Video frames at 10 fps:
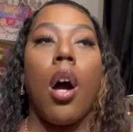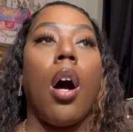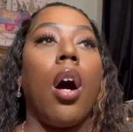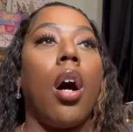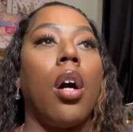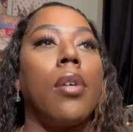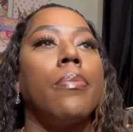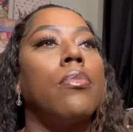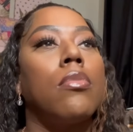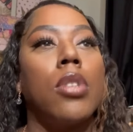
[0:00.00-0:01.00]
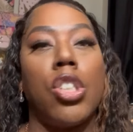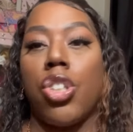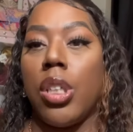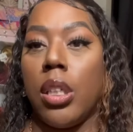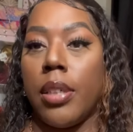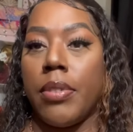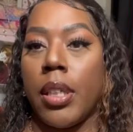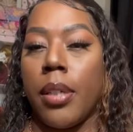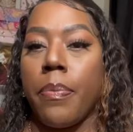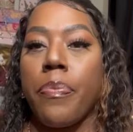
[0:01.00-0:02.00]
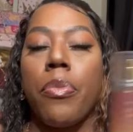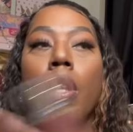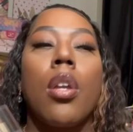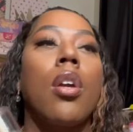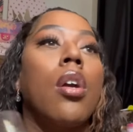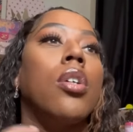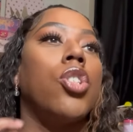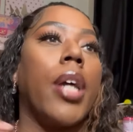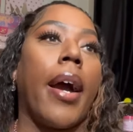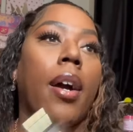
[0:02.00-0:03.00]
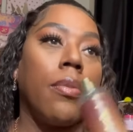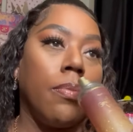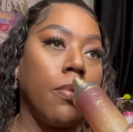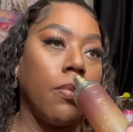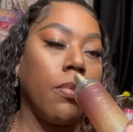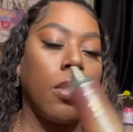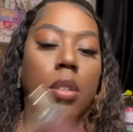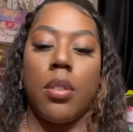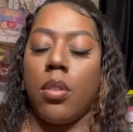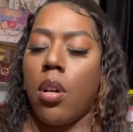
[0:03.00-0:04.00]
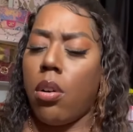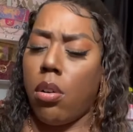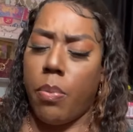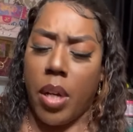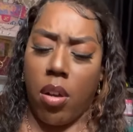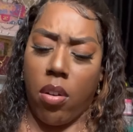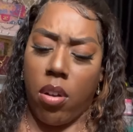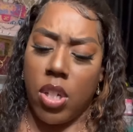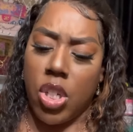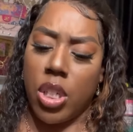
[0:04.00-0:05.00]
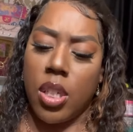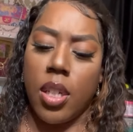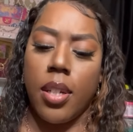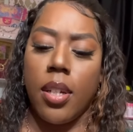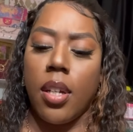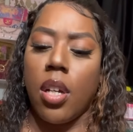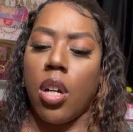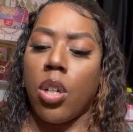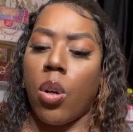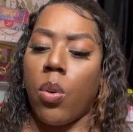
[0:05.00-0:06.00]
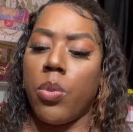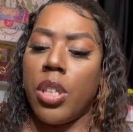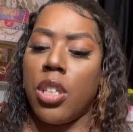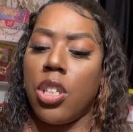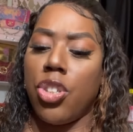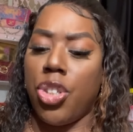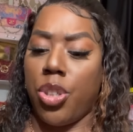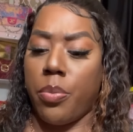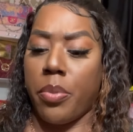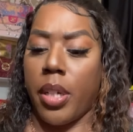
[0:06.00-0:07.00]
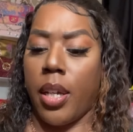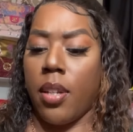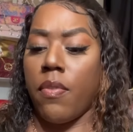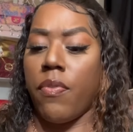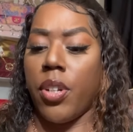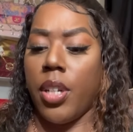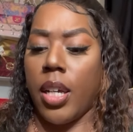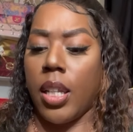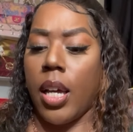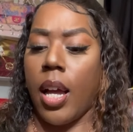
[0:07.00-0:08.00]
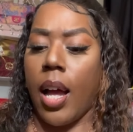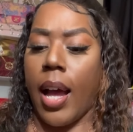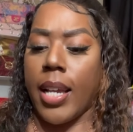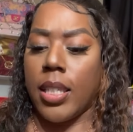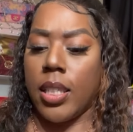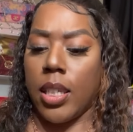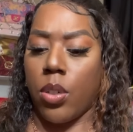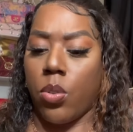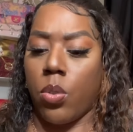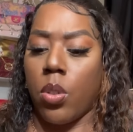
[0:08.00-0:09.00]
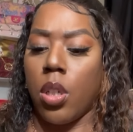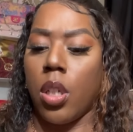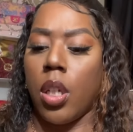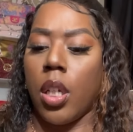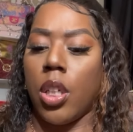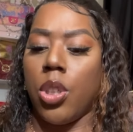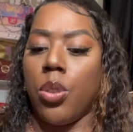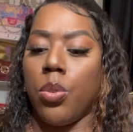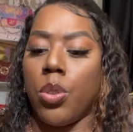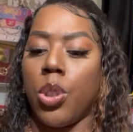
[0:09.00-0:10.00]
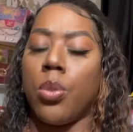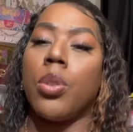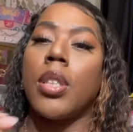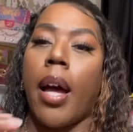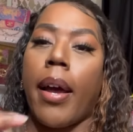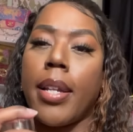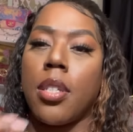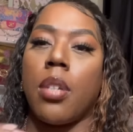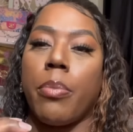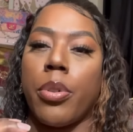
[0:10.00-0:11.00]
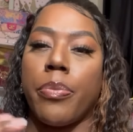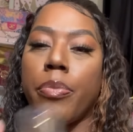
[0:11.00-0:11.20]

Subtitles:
and she loves it. Ciao. Oh, my gosh. Golden Gingerbread Vanilla Icicle and Yuletide Timber